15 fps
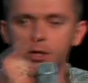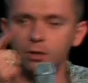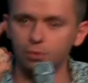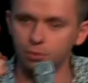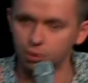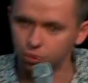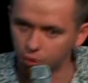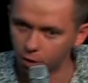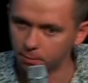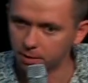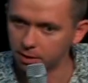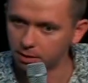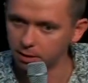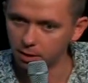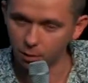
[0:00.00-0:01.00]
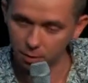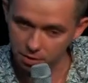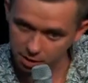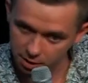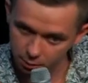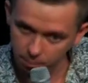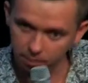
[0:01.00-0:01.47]
to determine whether
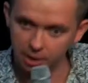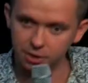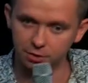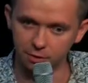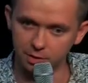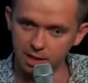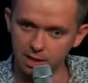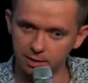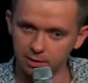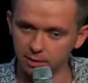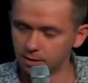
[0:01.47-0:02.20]
He will bless you or not.